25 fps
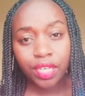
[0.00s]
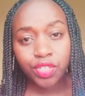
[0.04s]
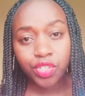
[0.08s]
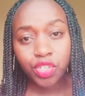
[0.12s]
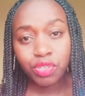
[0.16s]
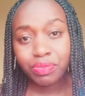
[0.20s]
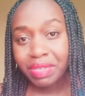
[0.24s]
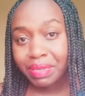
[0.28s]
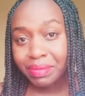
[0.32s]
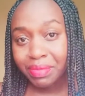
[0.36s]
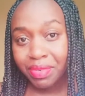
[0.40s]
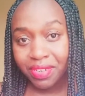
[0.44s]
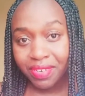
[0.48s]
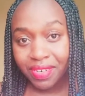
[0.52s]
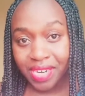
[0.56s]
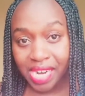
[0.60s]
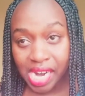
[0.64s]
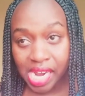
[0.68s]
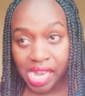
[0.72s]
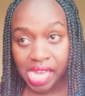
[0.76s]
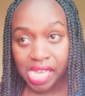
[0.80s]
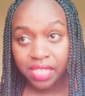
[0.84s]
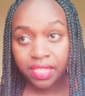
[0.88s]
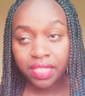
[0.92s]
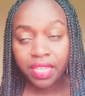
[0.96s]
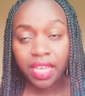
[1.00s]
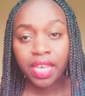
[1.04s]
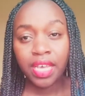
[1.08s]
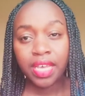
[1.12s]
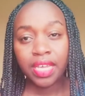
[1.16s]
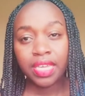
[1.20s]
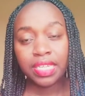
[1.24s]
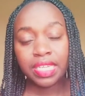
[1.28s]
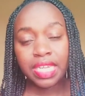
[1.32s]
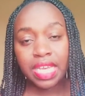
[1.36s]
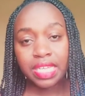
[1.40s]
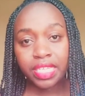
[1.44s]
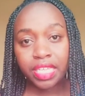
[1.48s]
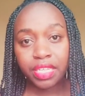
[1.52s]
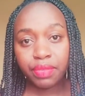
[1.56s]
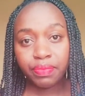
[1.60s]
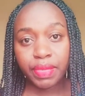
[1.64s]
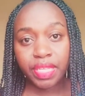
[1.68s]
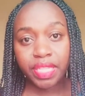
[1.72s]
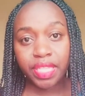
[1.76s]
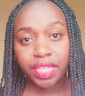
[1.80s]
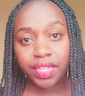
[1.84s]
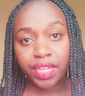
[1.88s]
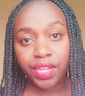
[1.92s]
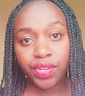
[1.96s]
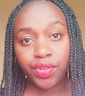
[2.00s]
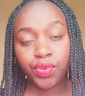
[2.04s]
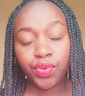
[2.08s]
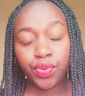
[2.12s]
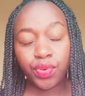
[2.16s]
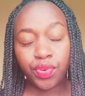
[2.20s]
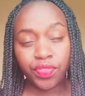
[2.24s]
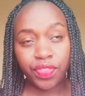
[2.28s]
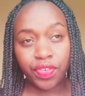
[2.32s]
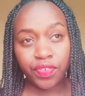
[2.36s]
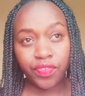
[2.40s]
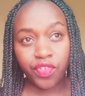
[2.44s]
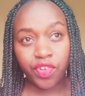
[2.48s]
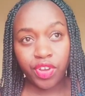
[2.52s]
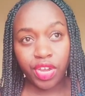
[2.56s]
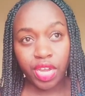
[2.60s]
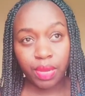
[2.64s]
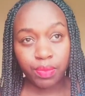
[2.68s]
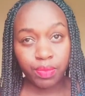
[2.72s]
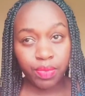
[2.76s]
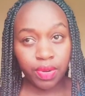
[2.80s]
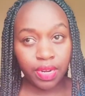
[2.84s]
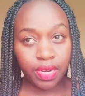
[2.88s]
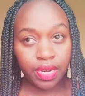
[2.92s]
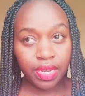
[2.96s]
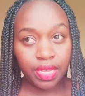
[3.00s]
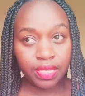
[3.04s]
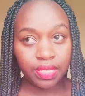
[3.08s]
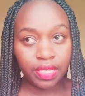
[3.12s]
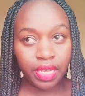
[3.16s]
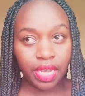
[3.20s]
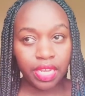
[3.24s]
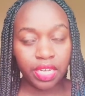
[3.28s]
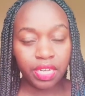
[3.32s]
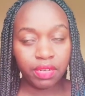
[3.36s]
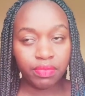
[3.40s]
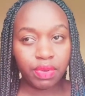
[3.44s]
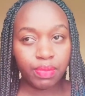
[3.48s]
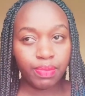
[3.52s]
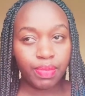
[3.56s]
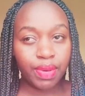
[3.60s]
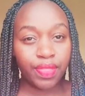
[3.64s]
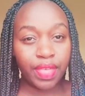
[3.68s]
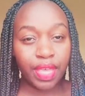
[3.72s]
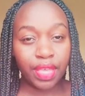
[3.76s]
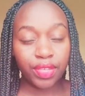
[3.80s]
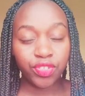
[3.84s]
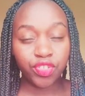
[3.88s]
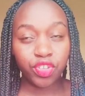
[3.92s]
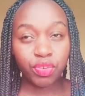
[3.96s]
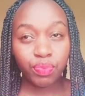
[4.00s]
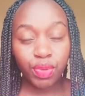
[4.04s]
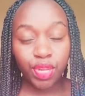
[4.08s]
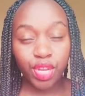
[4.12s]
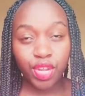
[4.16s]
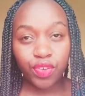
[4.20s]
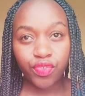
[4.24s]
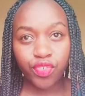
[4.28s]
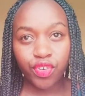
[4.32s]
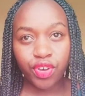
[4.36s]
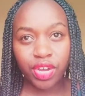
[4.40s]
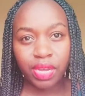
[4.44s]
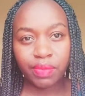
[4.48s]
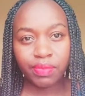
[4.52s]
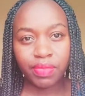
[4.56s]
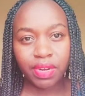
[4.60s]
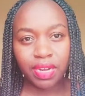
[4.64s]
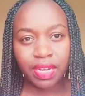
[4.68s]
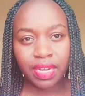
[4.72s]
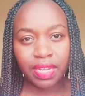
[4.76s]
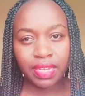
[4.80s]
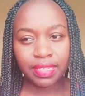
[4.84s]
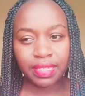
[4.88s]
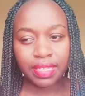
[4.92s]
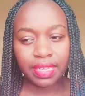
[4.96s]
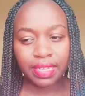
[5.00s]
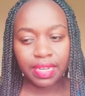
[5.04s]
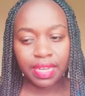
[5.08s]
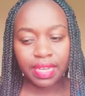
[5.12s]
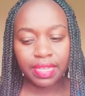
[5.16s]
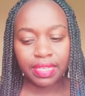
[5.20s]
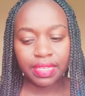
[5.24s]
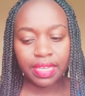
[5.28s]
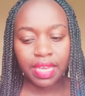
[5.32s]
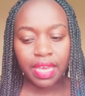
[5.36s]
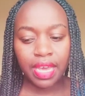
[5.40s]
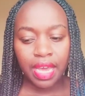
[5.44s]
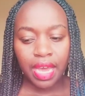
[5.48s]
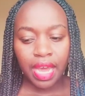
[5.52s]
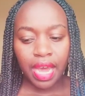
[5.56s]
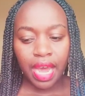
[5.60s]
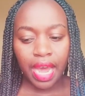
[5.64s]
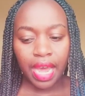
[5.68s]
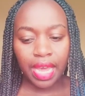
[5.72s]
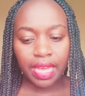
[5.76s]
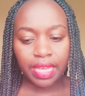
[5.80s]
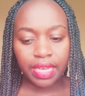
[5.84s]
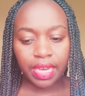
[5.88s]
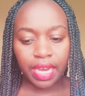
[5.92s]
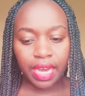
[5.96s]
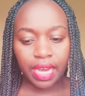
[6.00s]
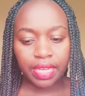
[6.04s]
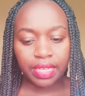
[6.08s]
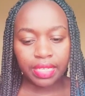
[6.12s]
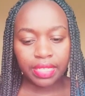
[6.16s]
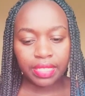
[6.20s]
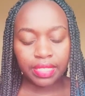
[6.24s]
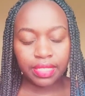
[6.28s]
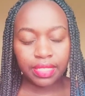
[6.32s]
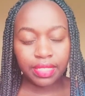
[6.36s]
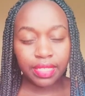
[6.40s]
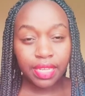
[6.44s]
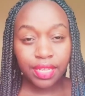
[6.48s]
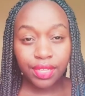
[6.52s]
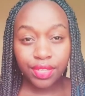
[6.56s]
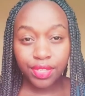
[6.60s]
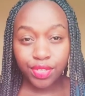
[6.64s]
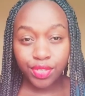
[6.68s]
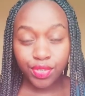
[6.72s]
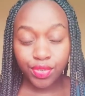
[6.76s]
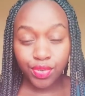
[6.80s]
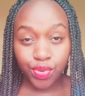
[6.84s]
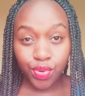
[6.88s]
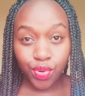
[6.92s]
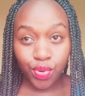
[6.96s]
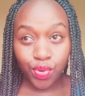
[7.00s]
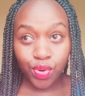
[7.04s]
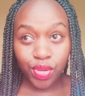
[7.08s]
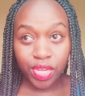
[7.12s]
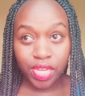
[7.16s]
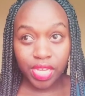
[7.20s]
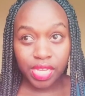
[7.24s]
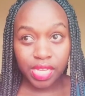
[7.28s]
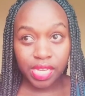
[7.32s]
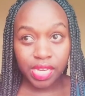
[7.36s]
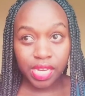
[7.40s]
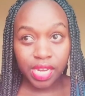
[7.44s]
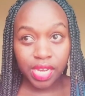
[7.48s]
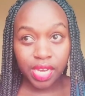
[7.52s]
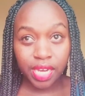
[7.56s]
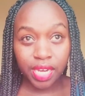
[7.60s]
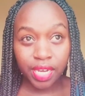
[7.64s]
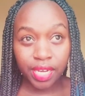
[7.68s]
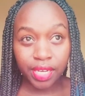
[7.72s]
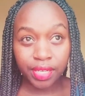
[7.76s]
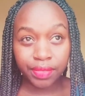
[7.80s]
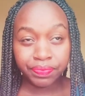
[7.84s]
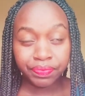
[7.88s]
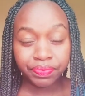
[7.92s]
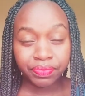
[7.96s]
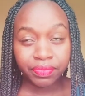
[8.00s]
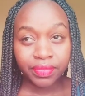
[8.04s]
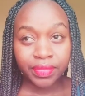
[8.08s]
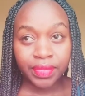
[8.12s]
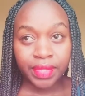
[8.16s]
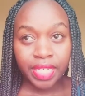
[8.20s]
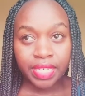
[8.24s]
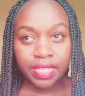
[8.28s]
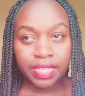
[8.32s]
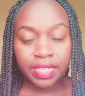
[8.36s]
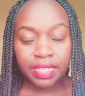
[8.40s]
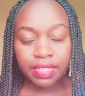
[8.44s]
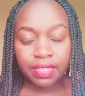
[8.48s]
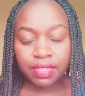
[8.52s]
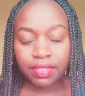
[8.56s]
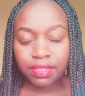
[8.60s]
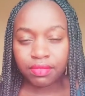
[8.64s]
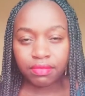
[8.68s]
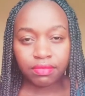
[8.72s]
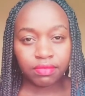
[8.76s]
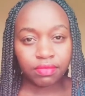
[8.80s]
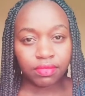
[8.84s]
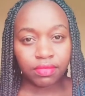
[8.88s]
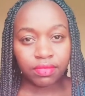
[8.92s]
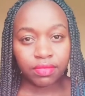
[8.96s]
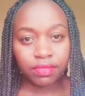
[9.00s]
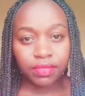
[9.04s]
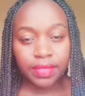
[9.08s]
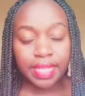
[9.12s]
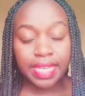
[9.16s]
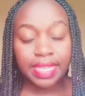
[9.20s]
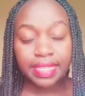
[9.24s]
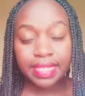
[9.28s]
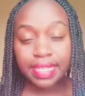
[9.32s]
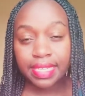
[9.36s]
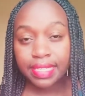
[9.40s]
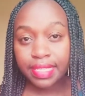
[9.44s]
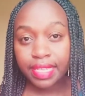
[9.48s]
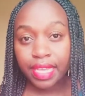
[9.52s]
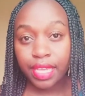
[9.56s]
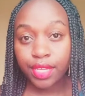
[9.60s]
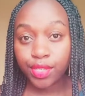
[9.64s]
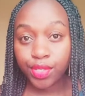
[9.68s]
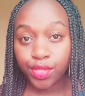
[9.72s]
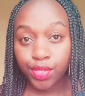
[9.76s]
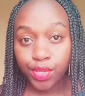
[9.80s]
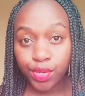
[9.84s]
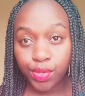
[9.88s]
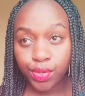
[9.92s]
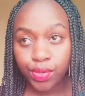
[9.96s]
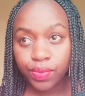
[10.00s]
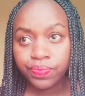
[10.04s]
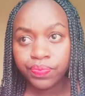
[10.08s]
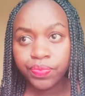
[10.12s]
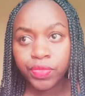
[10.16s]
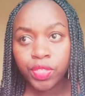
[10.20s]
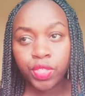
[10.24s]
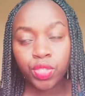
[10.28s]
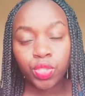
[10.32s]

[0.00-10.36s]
memorize. It doesn't mean that I knew all the vocabularies. I remember there are so many vocabularies that I didn't know in HSK2.